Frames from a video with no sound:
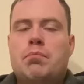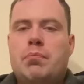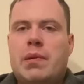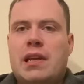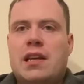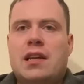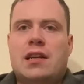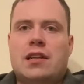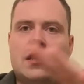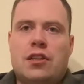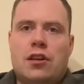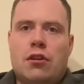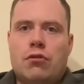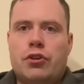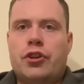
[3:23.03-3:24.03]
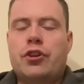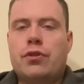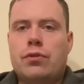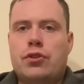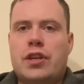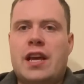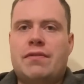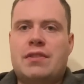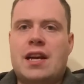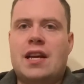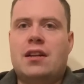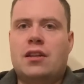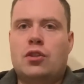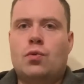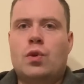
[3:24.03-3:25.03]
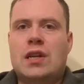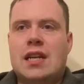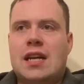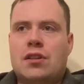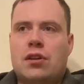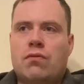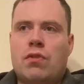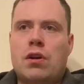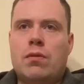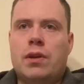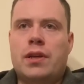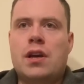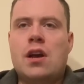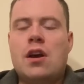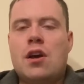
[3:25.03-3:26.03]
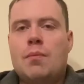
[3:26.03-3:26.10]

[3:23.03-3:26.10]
big, you know, huge left hand like the one he landed on Rowley,